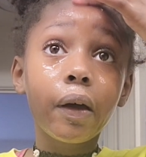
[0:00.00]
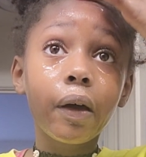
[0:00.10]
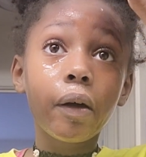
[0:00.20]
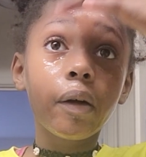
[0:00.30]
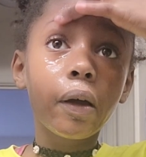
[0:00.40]

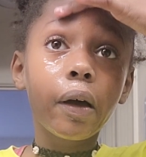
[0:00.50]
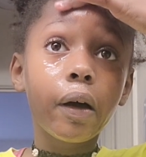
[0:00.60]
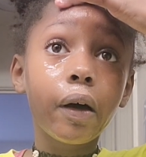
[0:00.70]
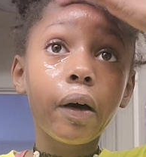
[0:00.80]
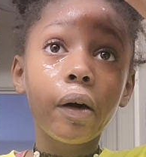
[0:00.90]
There we
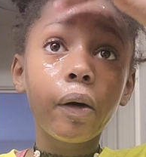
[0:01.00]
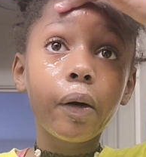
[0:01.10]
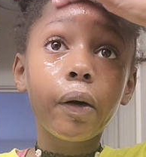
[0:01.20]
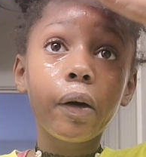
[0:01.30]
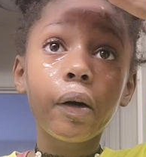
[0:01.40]
go.
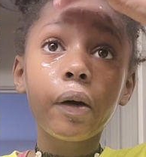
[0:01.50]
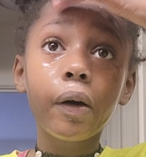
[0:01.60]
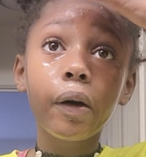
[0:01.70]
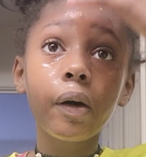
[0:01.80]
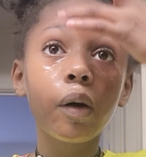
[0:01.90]

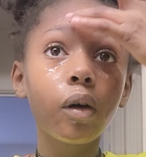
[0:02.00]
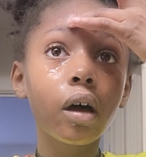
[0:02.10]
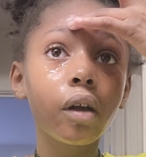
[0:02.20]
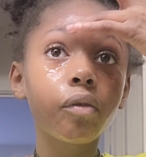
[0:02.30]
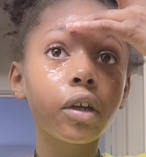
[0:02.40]
Oh,
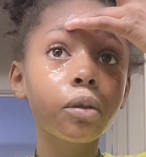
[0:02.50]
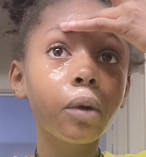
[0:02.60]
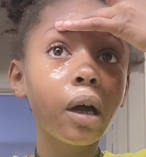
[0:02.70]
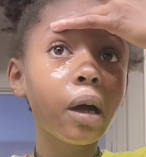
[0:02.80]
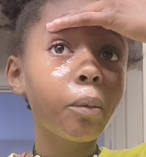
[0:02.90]
gotta fix
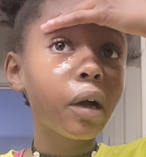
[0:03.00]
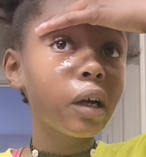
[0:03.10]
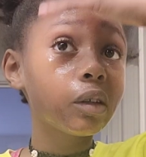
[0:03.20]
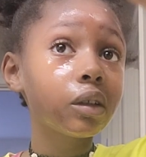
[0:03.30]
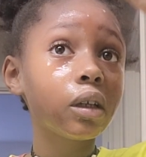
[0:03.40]
my
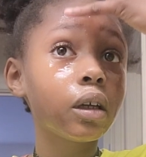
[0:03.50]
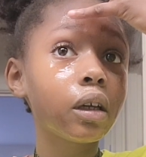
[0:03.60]
eyebrows.